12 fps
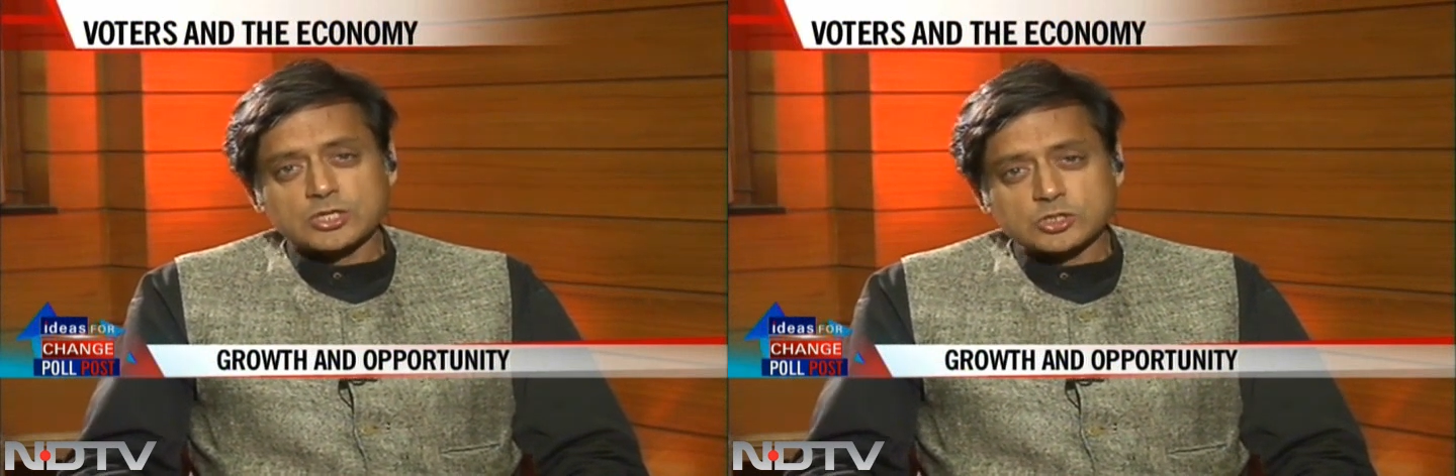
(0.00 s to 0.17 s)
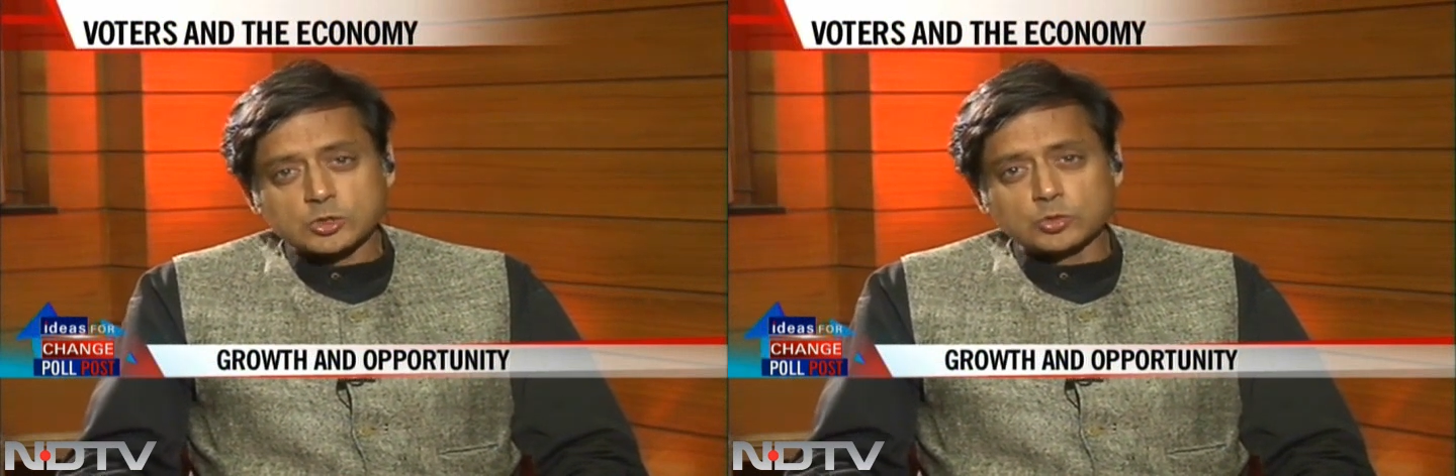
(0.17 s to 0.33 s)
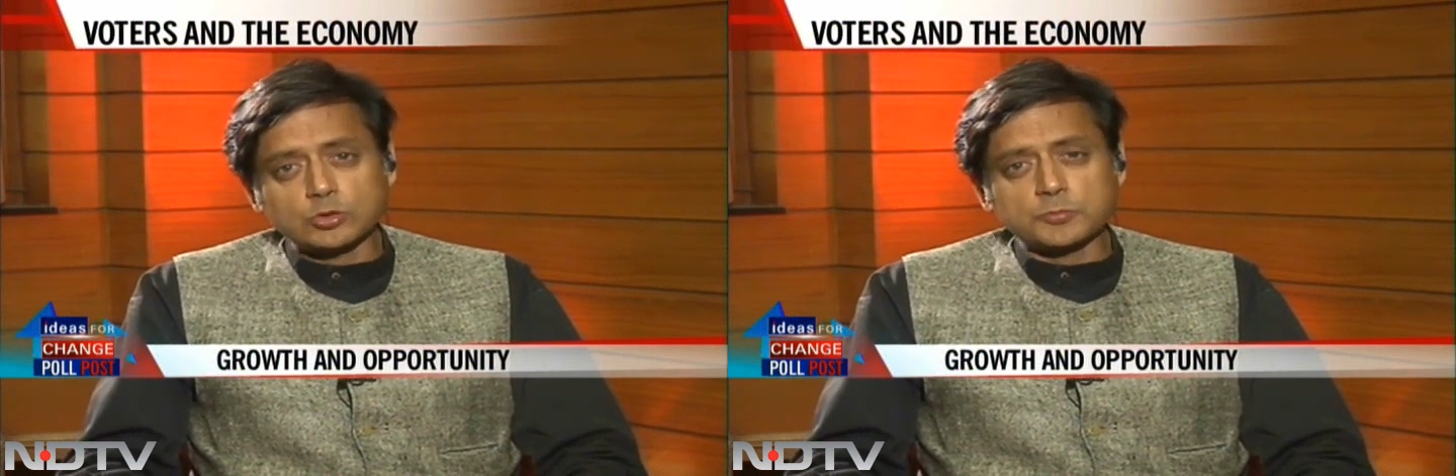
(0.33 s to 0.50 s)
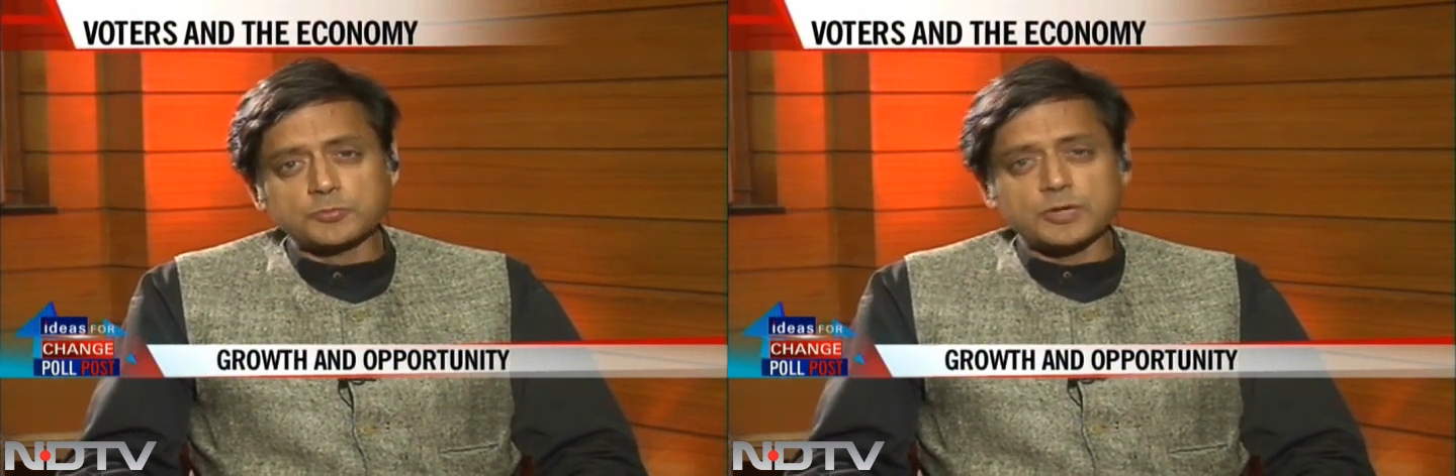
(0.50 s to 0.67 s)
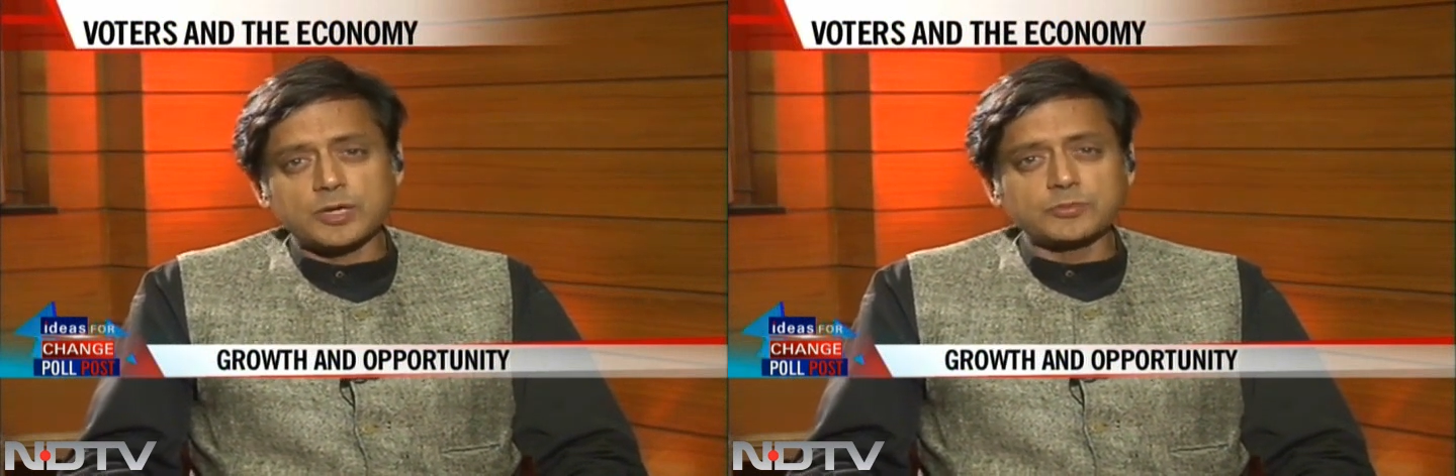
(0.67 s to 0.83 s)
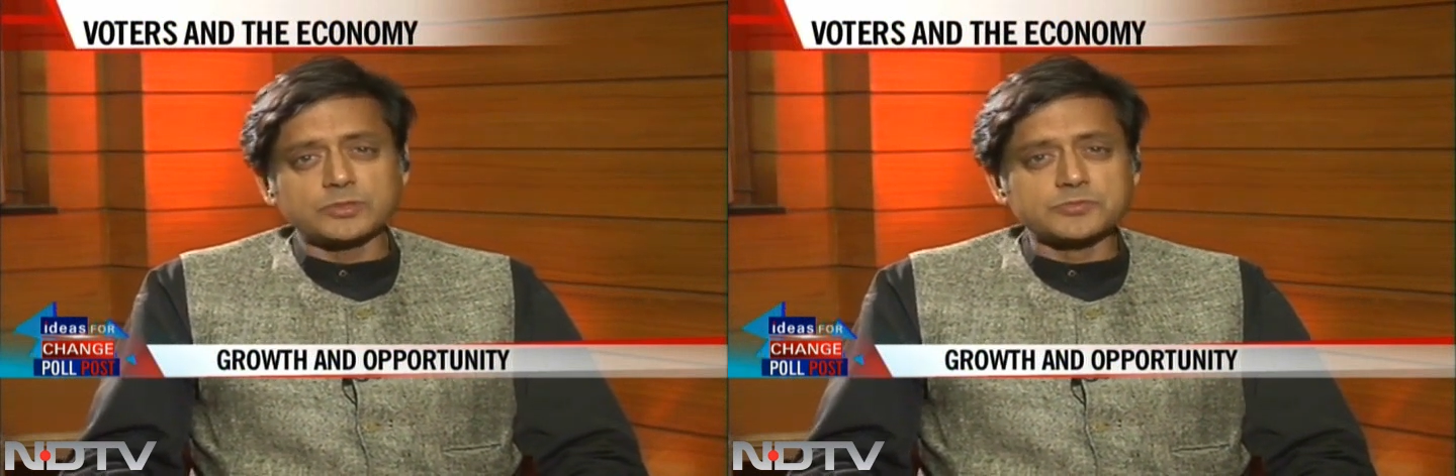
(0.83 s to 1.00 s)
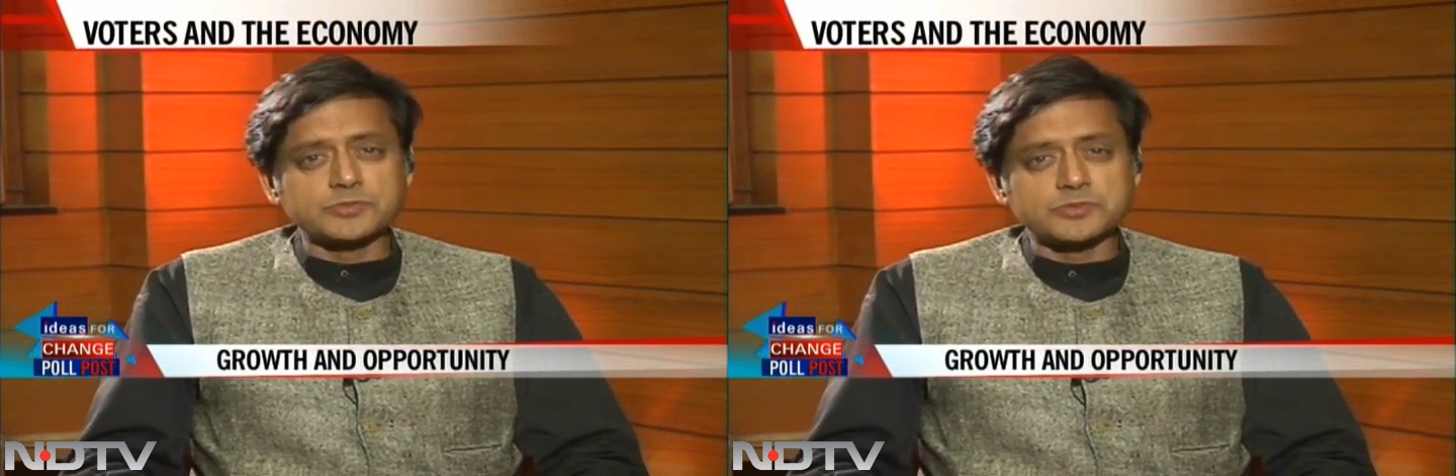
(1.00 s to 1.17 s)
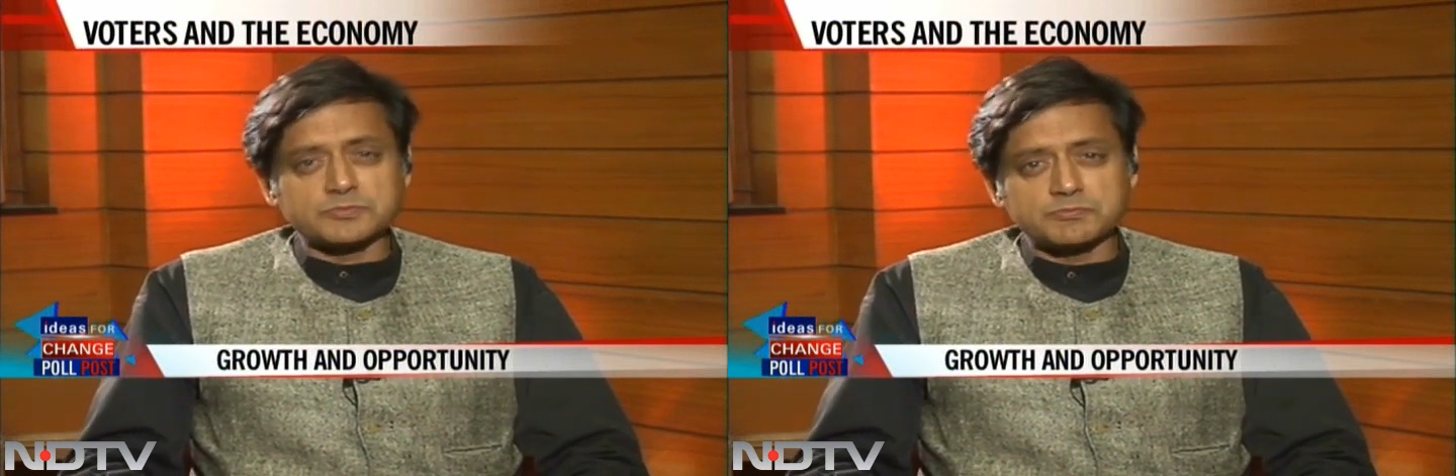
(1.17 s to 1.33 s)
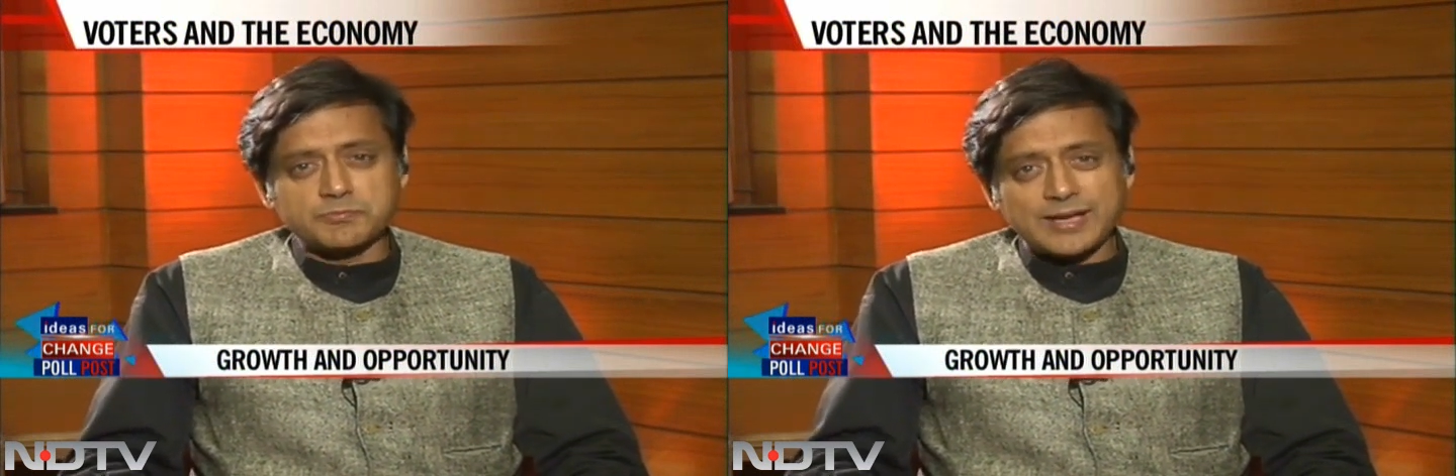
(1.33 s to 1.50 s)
school problems,